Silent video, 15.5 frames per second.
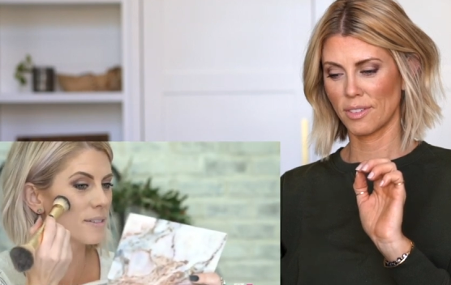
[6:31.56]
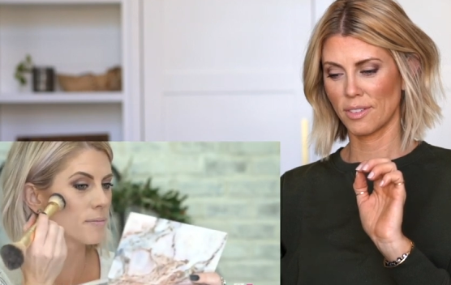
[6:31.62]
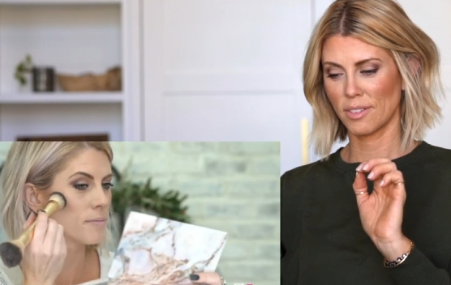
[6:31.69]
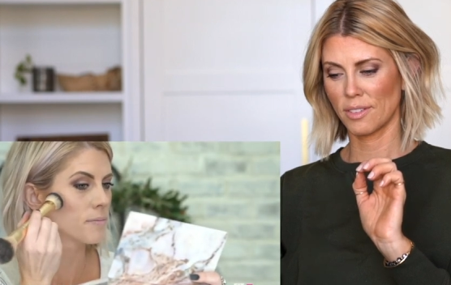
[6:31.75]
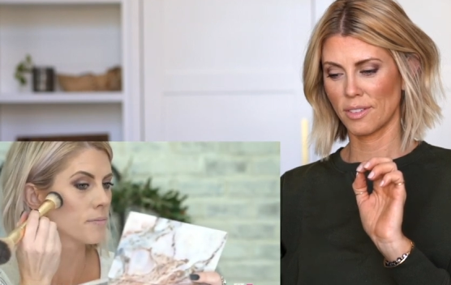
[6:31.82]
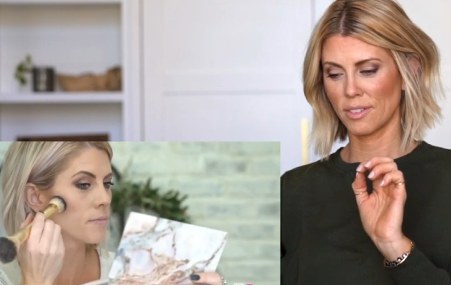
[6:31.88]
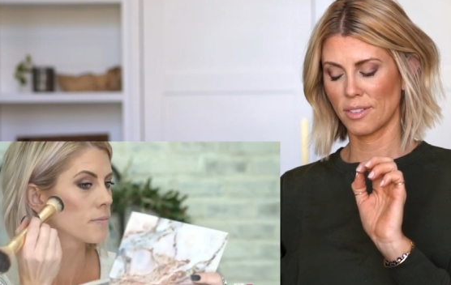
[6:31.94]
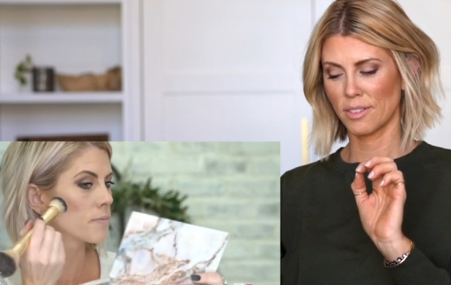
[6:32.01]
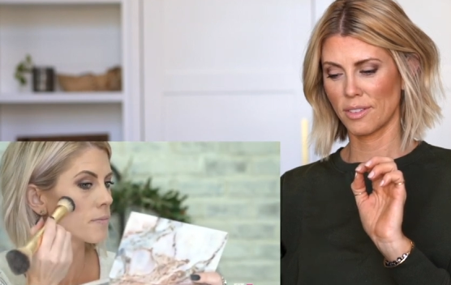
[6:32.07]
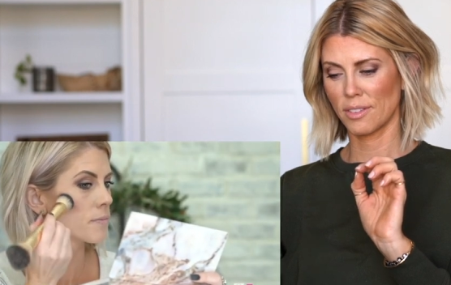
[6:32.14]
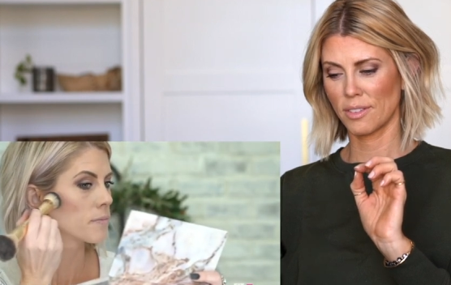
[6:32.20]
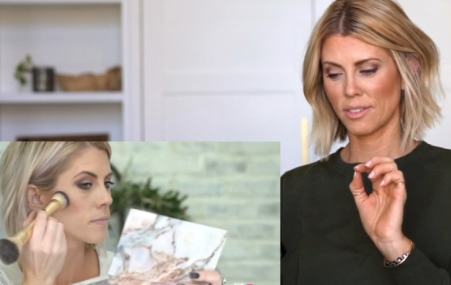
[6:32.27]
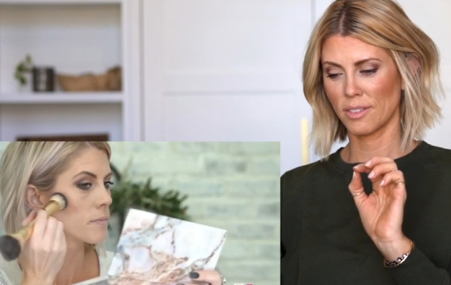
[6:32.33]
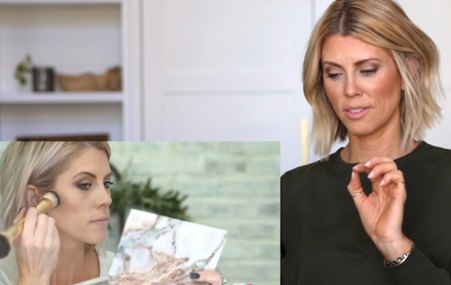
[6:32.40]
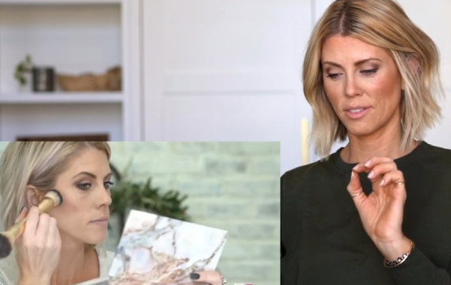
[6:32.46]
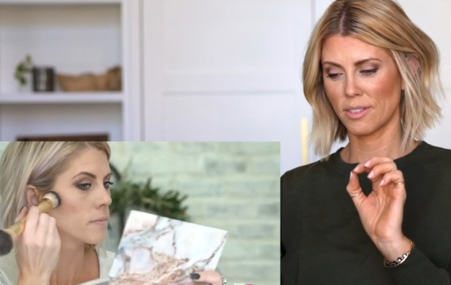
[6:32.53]

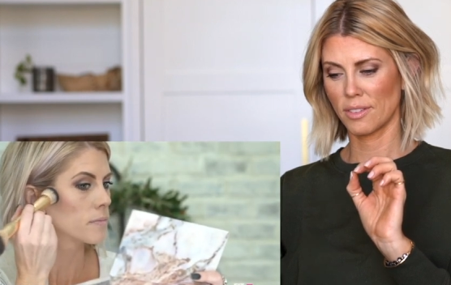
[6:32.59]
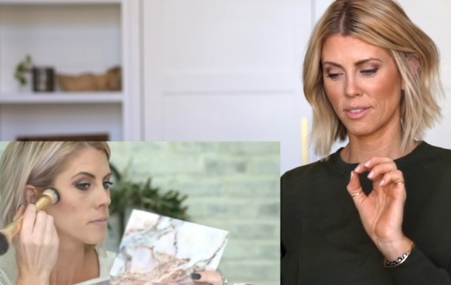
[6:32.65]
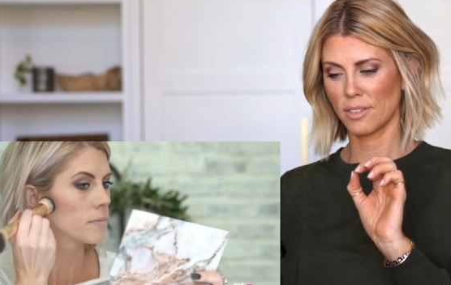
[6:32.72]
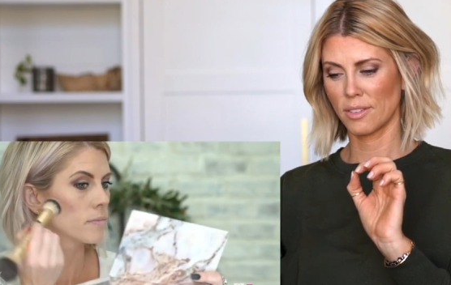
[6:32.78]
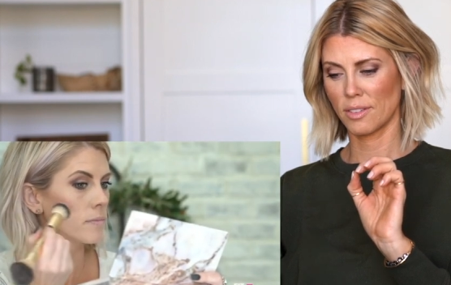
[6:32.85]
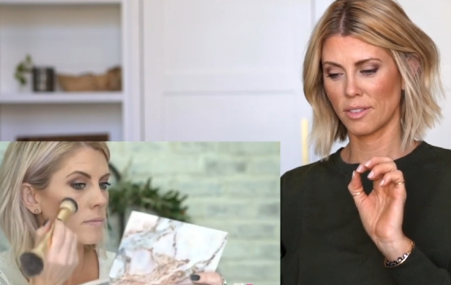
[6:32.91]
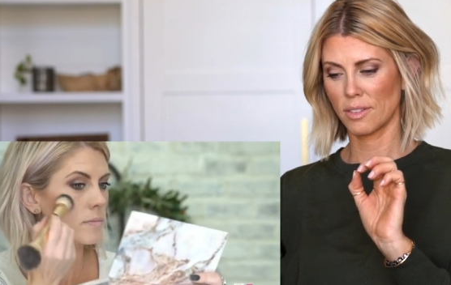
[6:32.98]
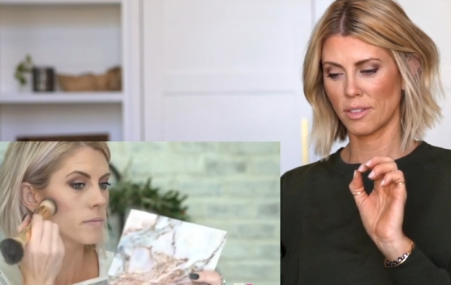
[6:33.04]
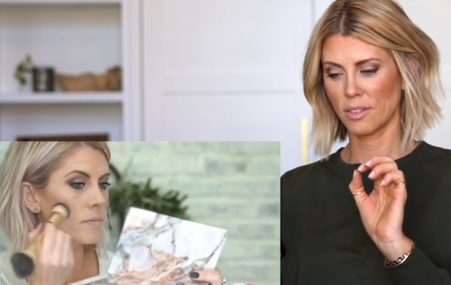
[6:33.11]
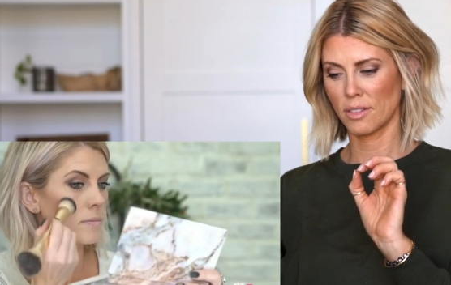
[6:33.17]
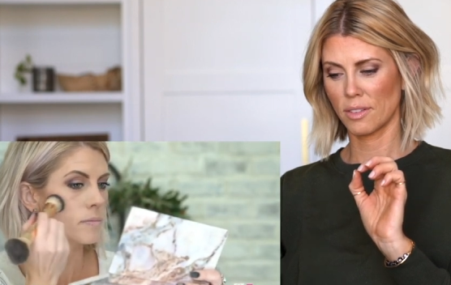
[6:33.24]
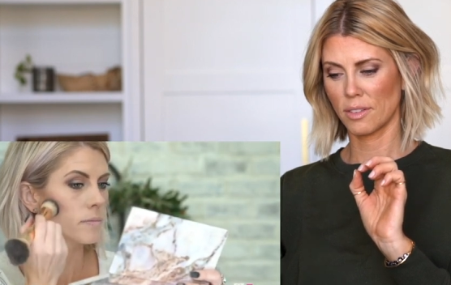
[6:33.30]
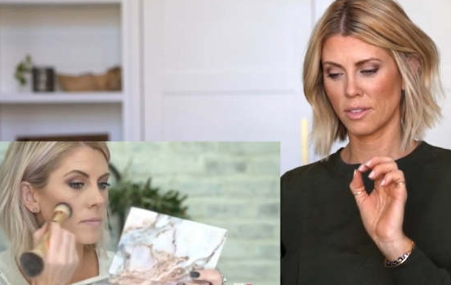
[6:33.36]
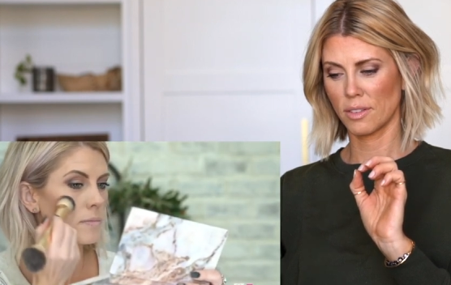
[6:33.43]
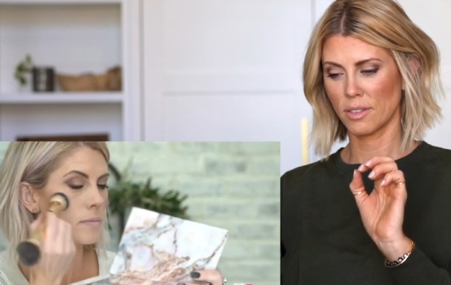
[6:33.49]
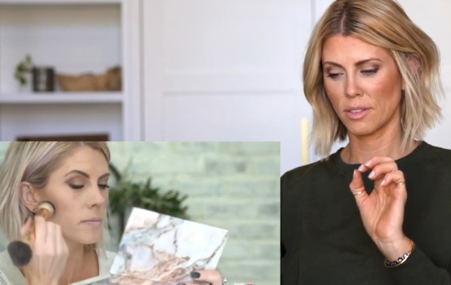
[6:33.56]

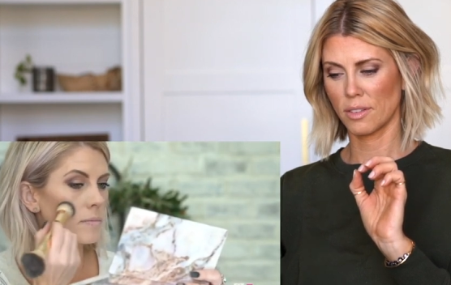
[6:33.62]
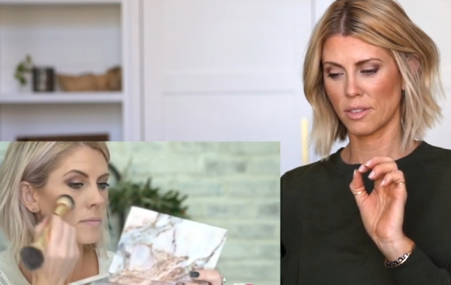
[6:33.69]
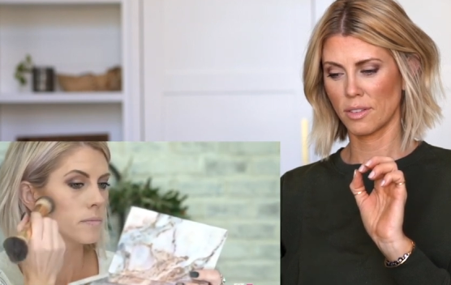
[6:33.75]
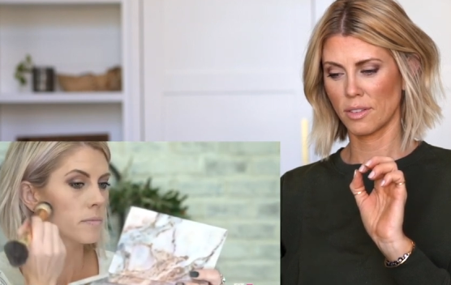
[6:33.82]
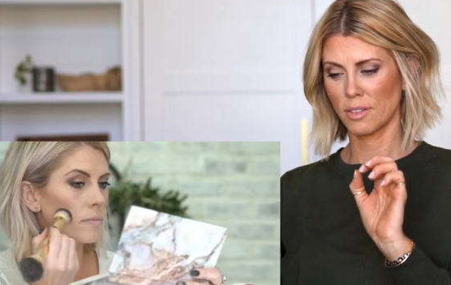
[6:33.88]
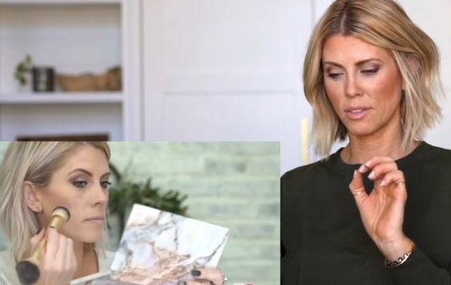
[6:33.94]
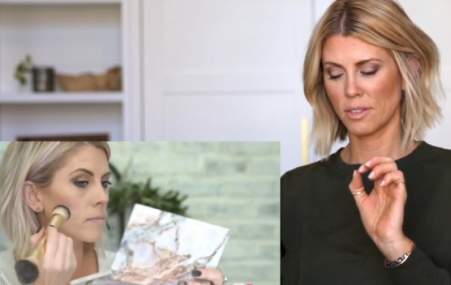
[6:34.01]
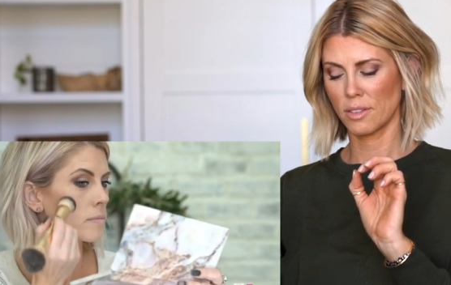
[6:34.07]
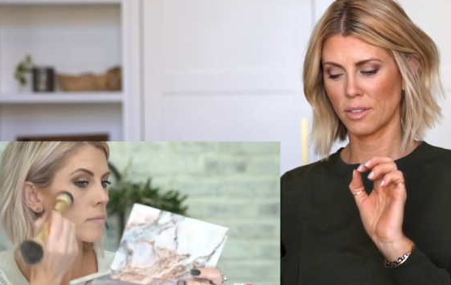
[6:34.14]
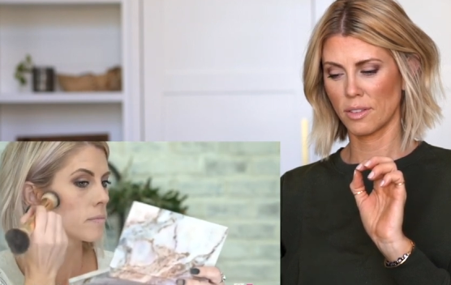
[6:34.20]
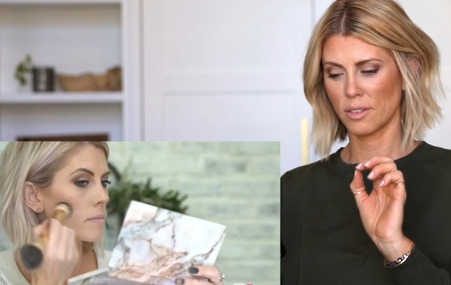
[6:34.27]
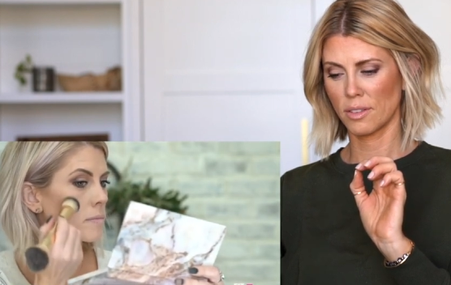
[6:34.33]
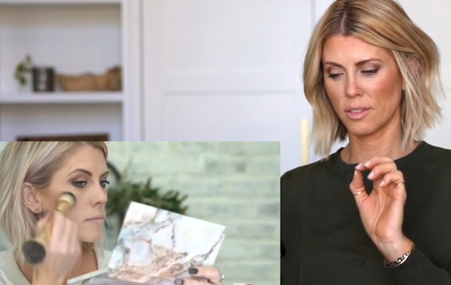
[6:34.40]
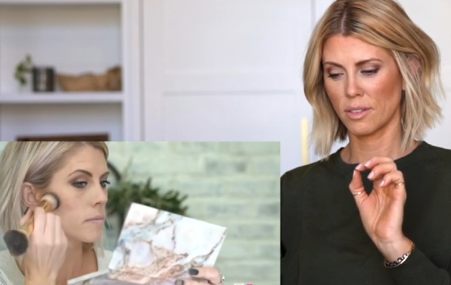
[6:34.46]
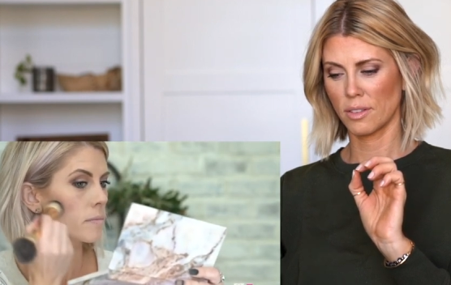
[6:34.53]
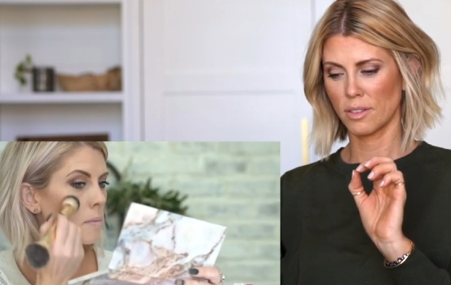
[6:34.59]

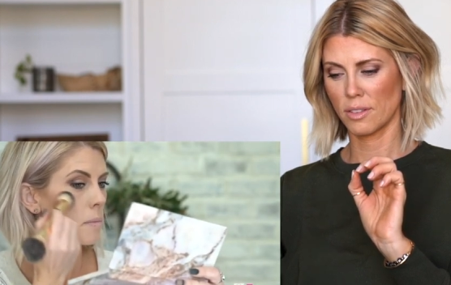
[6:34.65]
[no speech]